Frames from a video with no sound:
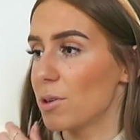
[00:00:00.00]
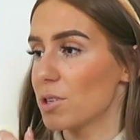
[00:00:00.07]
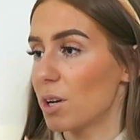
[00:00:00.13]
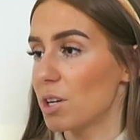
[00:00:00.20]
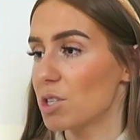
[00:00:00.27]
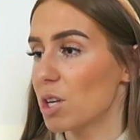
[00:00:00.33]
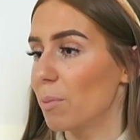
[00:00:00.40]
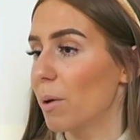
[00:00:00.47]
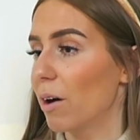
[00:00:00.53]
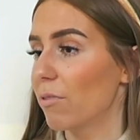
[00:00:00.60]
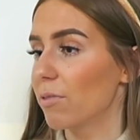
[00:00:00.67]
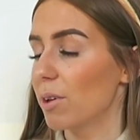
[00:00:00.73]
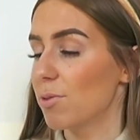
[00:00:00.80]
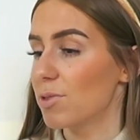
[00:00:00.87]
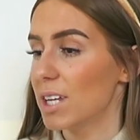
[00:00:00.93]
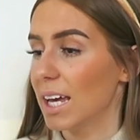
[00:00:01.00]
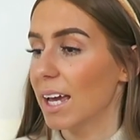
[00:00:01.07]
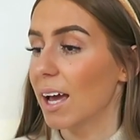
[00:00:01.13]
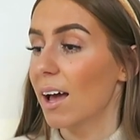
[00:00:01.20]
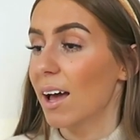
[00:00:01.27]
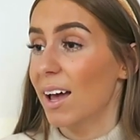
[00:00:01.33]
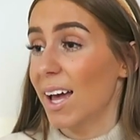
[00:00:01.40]
It's only
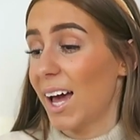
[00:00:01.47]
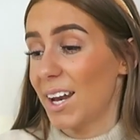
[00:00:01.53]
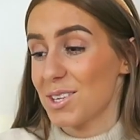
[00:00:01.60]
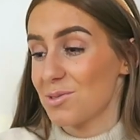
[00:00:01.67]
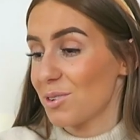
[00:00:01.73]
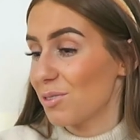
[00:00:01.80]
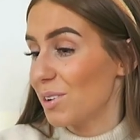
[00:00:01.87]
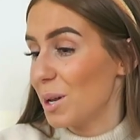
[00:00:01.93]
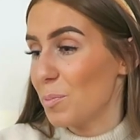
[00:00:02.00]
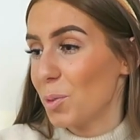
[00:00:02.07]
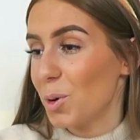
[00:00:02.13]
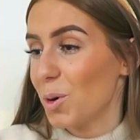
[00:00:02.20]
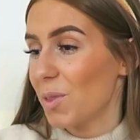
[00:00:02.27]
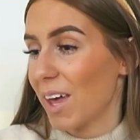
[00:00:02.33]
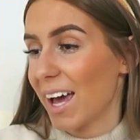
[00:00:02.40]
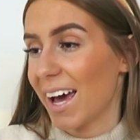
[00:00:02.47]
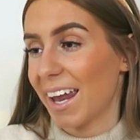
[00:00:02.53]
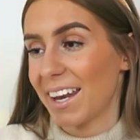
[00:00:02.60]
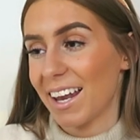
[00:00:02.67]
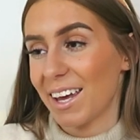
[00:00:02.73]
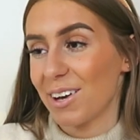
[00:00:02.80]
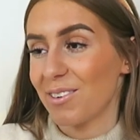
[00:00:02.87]
£2.50 and it's refillable. They
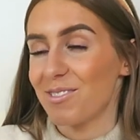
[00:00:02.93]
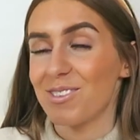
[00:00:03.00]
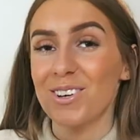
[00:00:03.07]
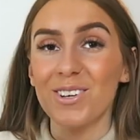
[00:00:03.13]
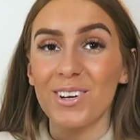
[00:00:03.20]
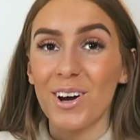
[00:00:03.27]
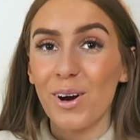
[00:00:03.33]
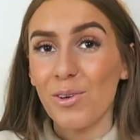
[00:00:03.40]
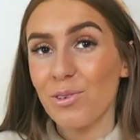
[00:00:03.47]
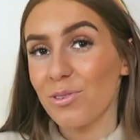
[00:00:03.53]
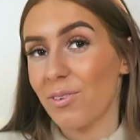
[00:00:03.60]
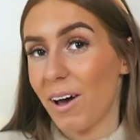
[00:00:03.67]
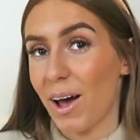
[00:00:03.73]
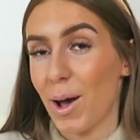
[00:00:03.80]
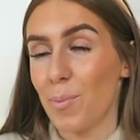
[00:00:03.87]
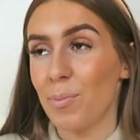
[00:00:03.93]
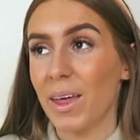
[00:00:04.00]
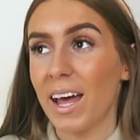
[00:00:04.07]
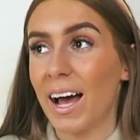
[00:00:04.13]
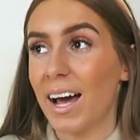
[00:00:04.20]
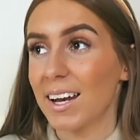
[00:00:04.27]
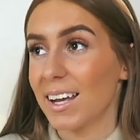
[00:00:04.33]
had like a Rudolph,
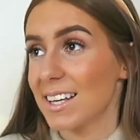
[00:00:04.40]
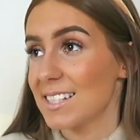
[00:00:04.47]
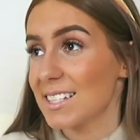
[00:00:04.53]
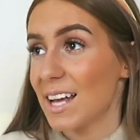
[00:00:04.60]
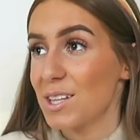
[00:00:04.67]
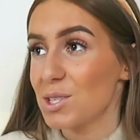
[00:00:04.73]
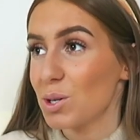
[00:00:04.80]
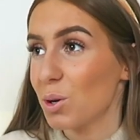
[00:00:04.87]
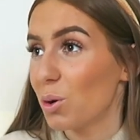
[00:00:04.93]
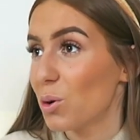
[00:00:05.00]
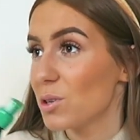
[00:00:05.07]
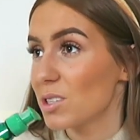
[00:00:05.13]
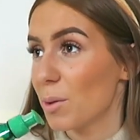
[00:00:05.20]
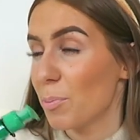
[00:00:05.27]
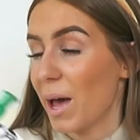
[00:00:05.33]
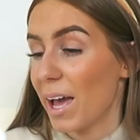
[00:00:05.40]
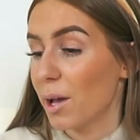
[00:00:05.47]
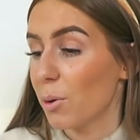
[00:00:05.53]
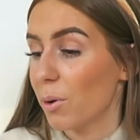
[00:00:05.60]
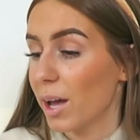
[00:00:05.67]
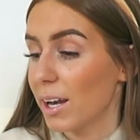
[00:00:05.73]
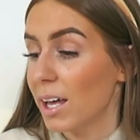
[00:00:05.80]
they had like a Santa Claus, a
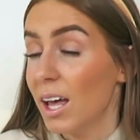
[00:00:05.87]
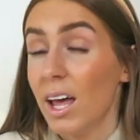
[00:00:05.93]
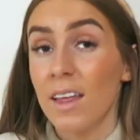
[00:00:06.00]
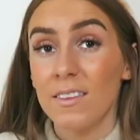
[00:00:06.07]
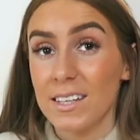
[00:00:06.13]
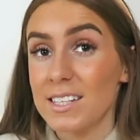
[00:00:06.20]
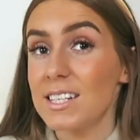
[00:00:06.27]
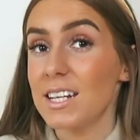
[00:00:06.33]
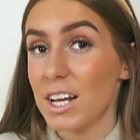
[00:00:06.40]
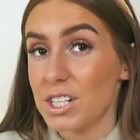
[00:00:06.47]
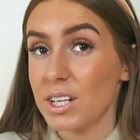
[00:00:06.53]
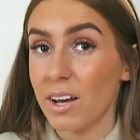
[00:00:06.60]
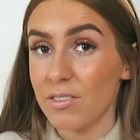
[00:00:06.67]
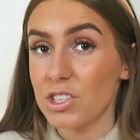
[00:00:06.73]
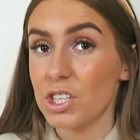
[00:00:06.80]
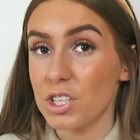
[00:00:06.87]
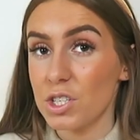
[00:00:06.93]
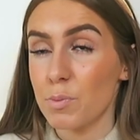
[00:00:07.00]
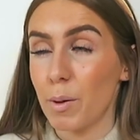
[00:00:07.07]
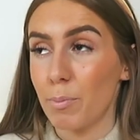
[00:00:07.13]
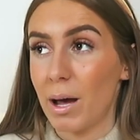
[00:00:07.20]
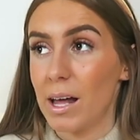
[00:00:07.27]
penguin. They did actually have a
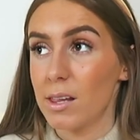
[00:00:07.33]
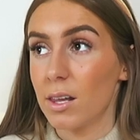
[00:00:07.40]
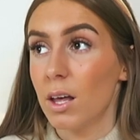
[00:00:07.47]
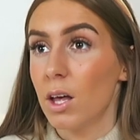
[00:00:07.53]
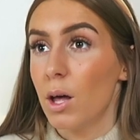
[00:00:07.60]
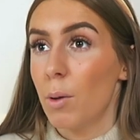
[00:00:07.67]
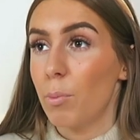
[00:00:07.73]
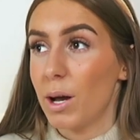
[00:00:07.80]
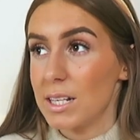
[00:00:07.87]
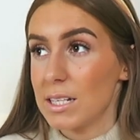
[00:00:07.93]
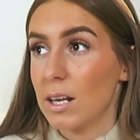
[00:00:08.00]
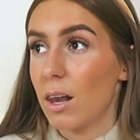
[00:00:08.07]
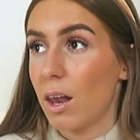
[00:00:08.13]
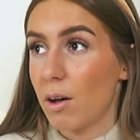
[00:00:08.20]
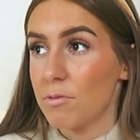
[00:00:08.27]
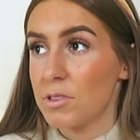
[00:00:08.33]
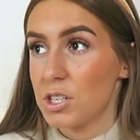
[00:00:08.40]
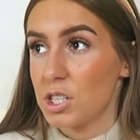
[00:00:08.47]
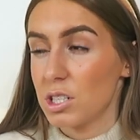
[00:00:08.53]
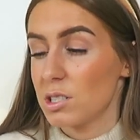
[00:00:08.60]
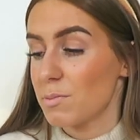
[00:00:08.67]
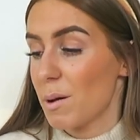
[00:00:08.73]
gingerbread man, but I didn't love
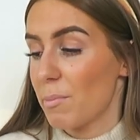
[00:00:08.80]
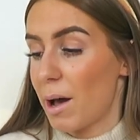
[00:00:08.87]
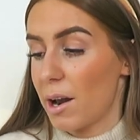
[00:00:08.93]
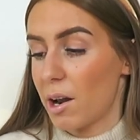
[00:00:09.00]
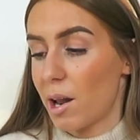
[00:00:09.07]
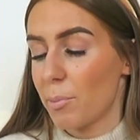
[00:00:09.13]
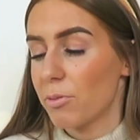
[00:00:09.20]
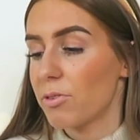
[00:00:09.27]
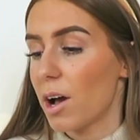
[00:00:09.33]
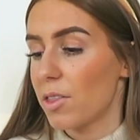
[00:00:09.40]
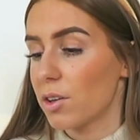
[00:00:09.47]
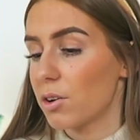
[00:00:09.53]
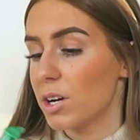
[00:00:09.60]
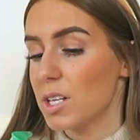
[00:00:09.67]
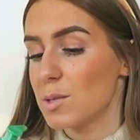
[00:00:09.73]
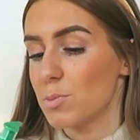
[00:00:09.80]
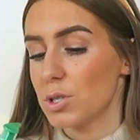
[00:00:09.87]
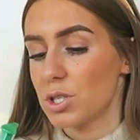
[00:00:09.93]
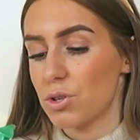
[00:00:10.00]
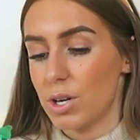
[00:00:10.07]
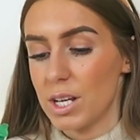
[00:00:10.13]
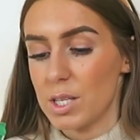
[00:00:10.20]
the gingerbread man and I preferred the
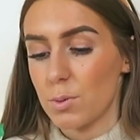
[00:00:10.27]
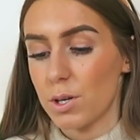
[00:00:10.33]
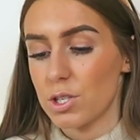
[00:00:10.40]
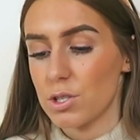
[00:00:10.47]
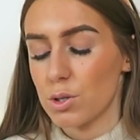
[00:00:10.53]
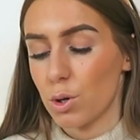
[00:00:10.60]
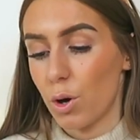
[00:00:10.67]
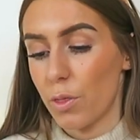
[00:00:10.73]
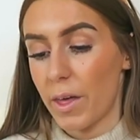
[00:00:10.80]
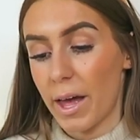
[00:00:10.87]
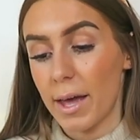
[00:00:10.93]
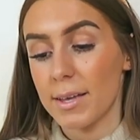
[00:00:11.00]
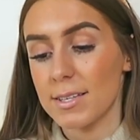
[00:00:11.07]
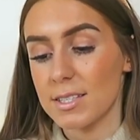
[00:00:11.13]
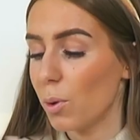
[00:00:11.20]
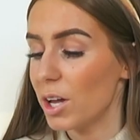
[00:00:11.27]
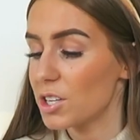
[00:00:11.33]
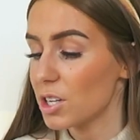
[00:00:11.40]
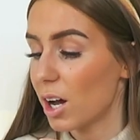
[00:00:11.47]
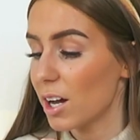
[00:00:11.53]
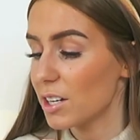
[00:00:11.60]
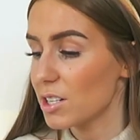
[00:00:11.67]
Christmas tree, so I just got this,
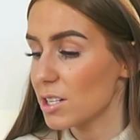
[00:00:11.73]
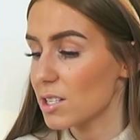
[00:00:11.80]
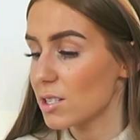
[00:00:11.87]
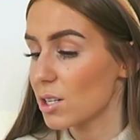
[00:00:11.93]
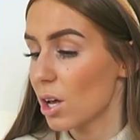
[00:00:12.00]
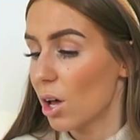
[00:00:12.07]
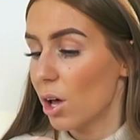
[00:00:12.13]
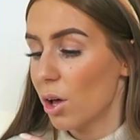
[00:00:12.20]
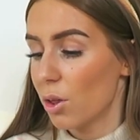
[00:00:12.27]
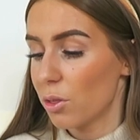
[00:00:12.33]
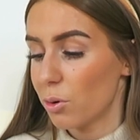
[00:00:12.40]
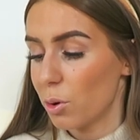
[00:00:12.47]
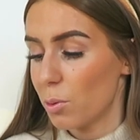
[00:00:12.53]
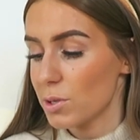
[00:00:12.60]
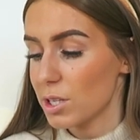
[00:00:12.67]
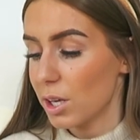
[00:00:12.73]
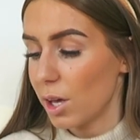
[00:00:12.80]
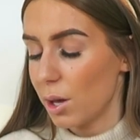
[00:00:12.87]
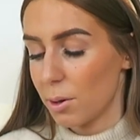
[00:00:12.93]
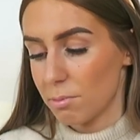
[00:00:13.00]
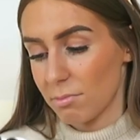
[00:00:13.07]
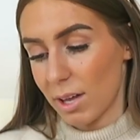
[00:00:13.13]
which I just thought was
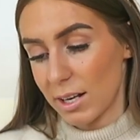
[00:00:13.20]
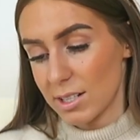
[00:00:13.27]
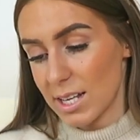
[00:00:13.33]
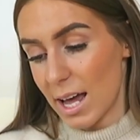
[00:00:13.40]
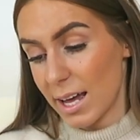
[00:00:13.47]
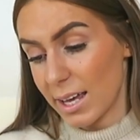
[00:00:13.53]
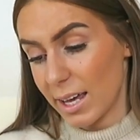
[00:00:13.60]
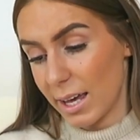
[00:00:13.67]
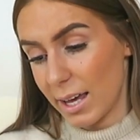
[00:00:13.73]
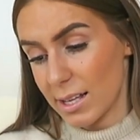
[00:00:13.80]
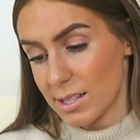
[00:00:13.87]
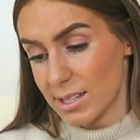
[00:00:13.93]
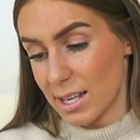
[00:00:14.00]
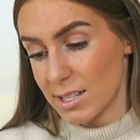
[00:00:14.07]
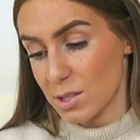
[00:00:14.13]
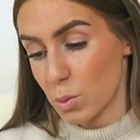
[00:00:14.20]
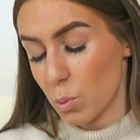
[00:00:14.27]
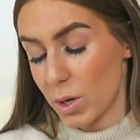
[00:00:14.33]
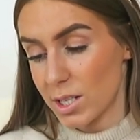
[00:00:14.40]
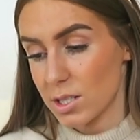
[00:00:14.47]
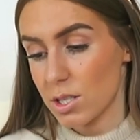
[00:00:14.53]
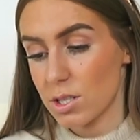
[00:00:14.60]
cute and tacky. It says it's
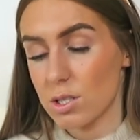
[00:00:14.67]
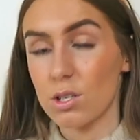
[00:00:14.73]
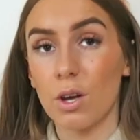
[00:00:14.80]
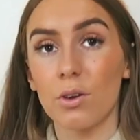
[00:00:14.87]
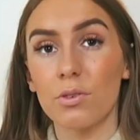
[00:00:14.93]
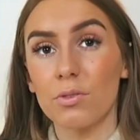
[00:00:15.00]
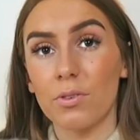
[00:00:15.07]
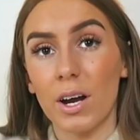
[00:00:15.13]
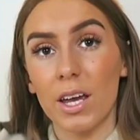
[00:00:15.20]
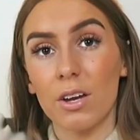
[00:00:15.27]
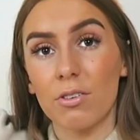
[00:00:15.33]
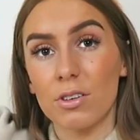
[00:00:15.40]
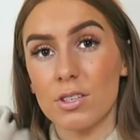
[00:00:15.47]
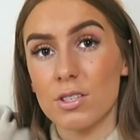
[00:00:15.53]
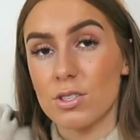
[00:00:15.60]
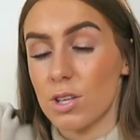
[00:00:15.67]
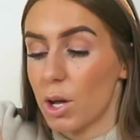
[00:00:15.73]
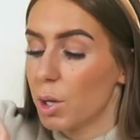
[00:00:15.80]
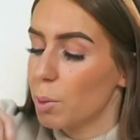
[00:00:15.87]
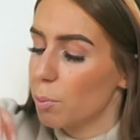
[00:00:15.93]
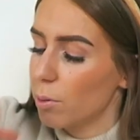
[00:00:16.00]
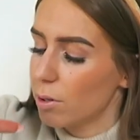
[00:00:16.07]
winter snow fragrance
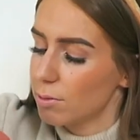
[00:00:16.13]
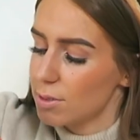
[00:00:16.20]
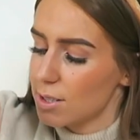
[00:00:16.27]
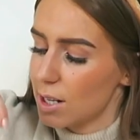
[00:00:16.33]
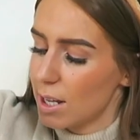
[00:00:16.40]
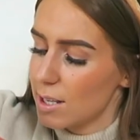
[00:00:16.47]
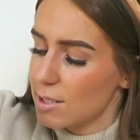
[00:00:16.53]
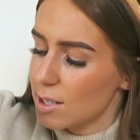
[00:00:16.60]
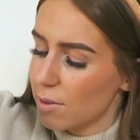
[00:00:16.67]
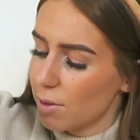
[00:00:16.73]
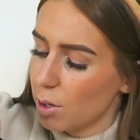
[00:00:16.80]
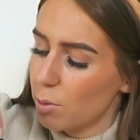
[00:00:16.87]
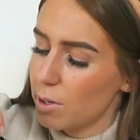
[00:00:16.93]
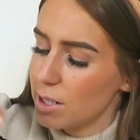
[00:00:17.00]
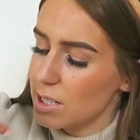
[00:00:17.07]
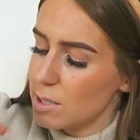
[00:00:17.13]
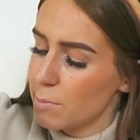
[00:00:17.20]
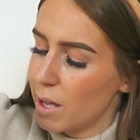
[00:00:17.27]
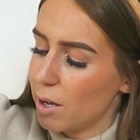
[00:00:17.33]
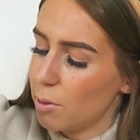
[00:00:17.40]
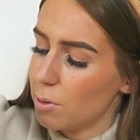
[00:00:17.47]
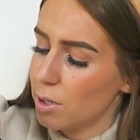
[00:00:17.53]
soap, so let's give it a quick
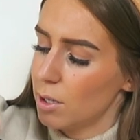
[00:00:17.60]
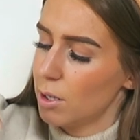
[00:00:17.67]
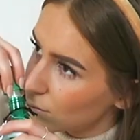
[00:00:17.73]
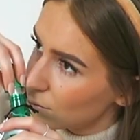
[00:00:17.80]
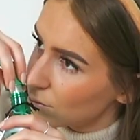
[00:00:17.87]
smell.